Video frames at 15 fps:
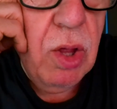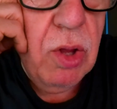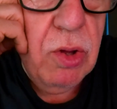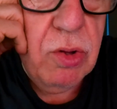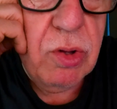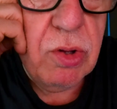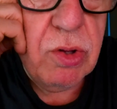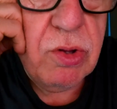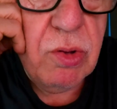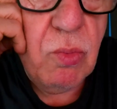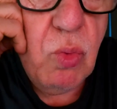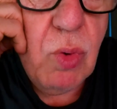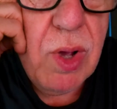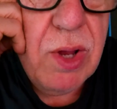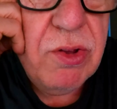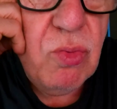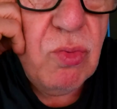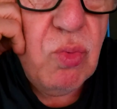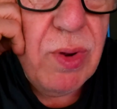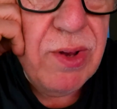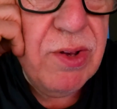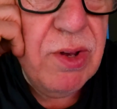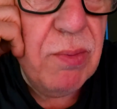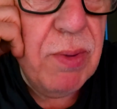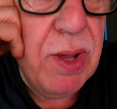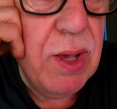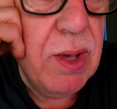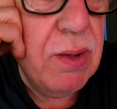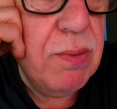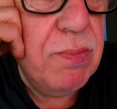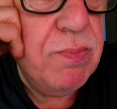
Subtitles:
So there's some words of wisdom here.